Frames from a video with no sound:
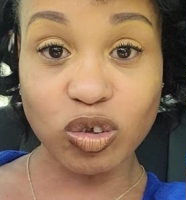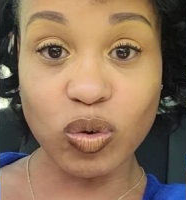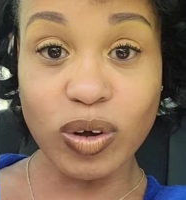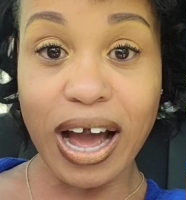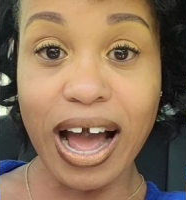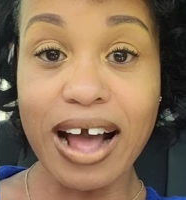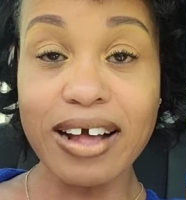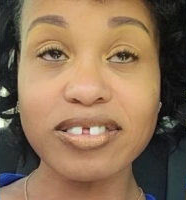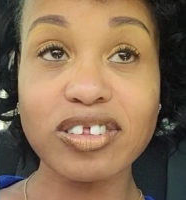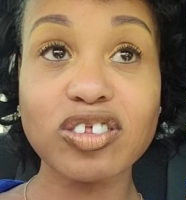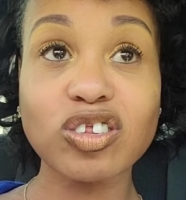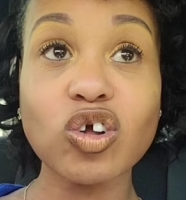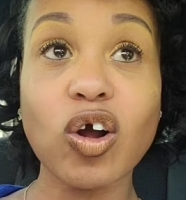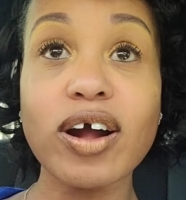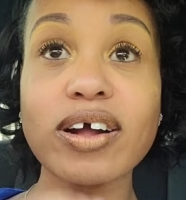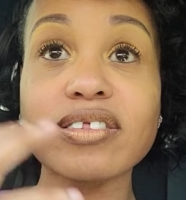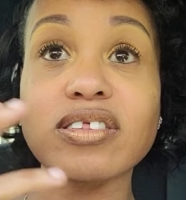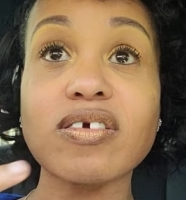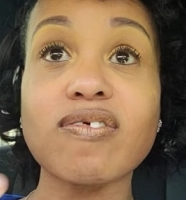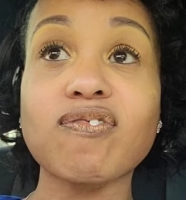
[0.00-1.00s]
You guys are
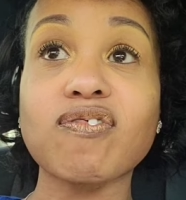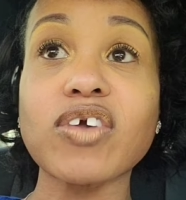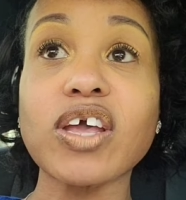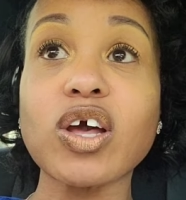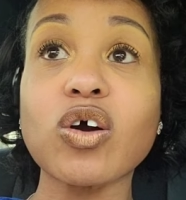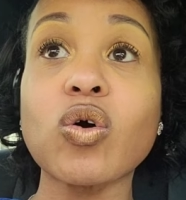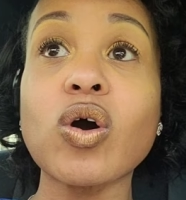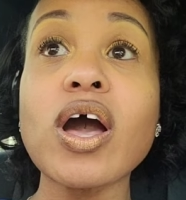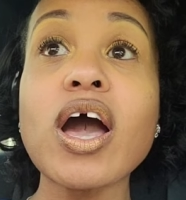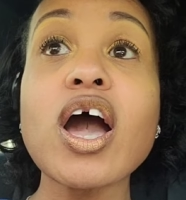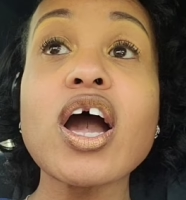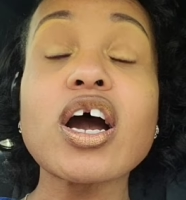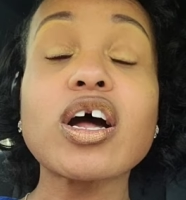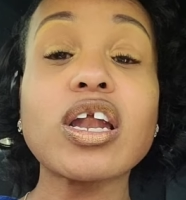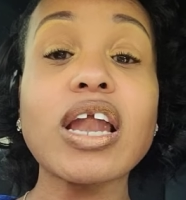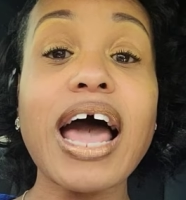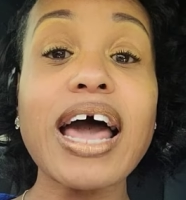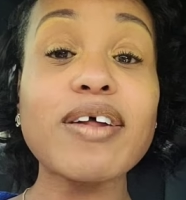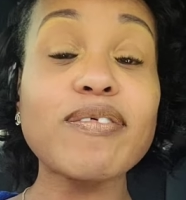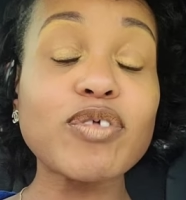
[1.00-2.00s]
starting to feel, a
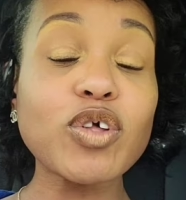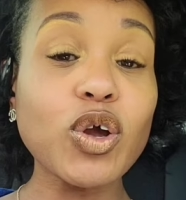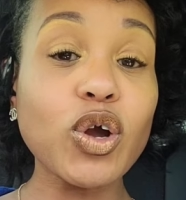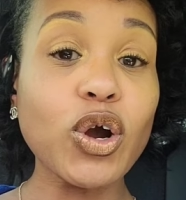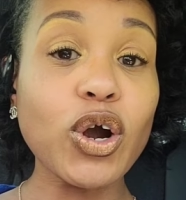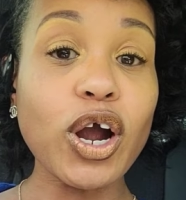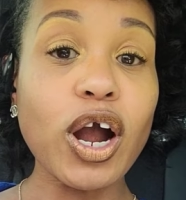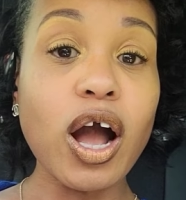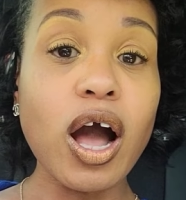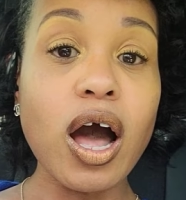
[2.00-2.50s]
lot of you are